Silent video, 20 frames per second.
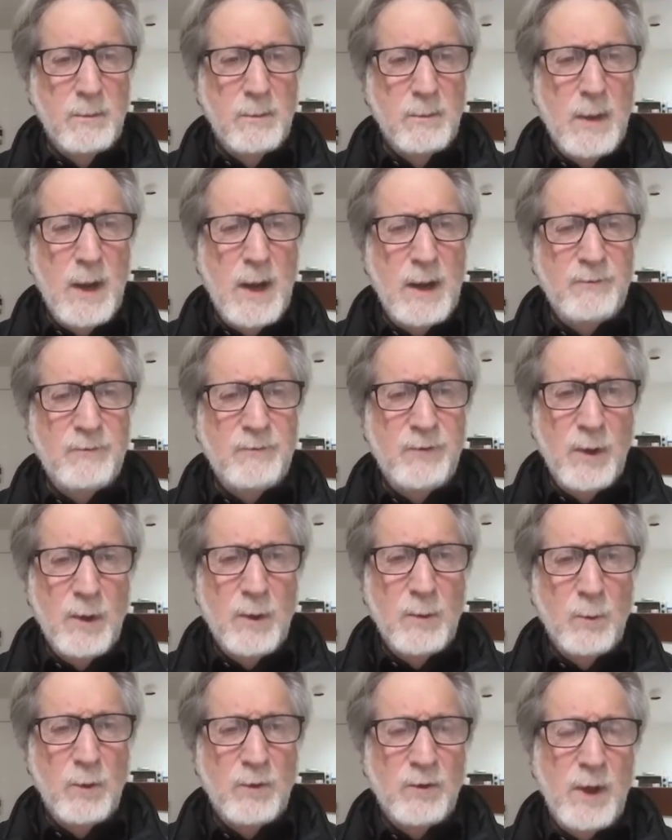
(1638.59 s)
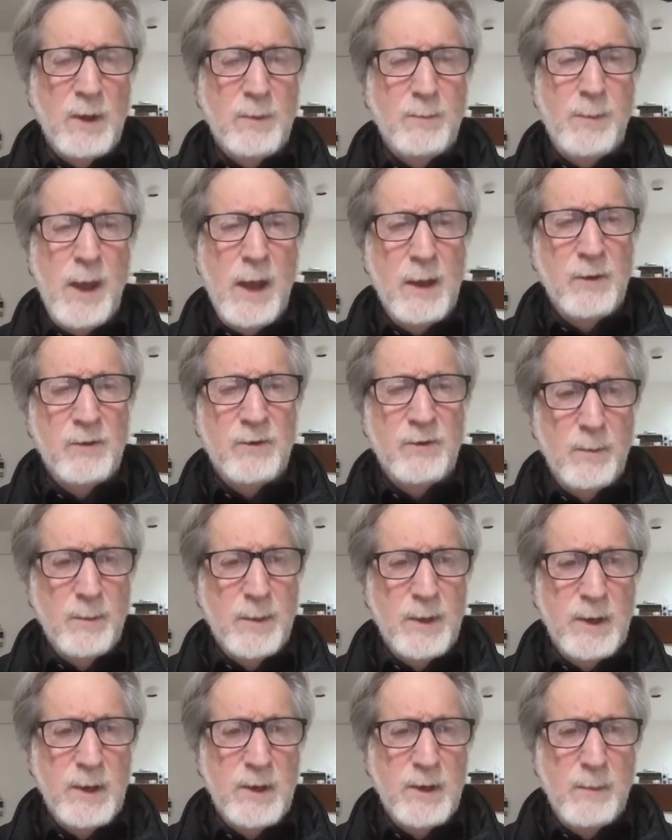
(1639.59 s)
my film was like paying
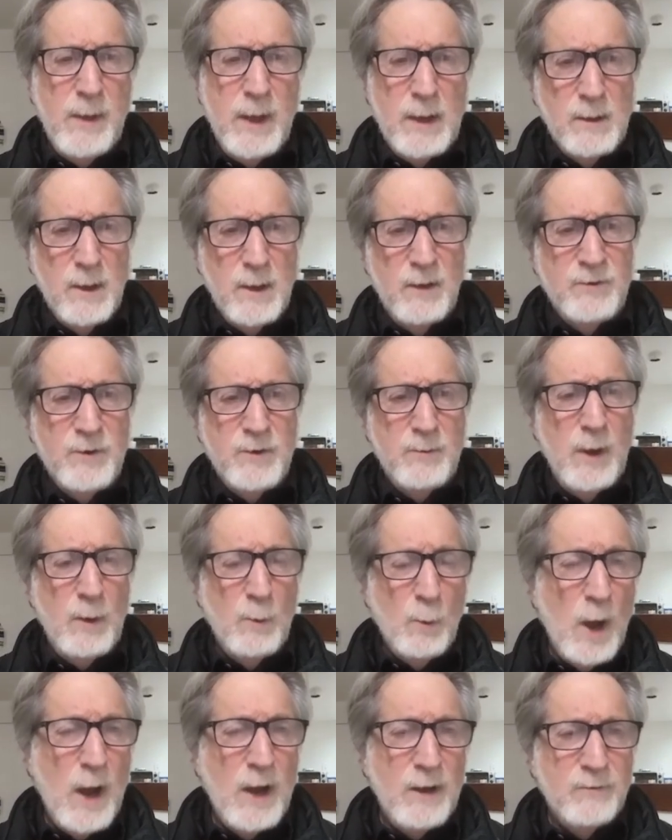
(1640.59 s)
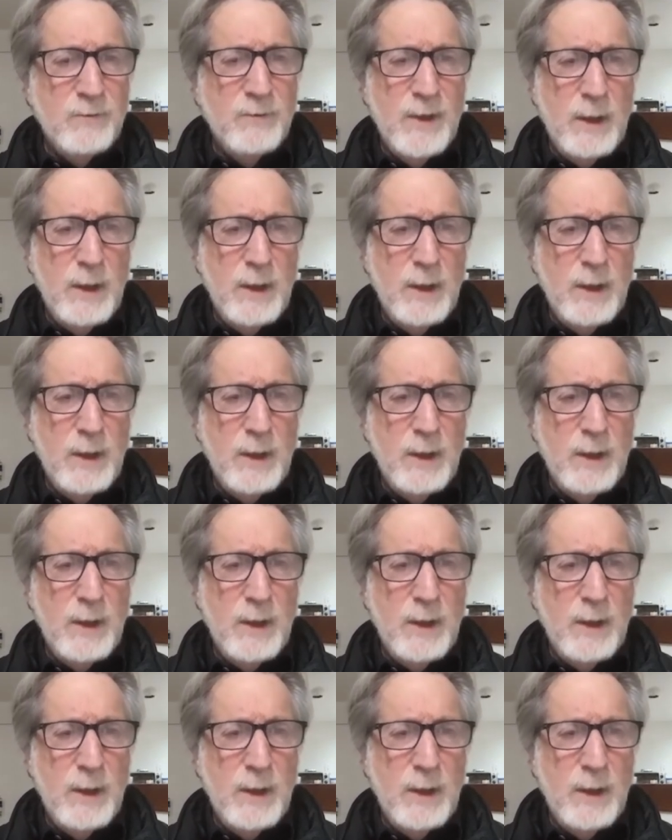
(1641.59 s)
somebody to make love to my wife.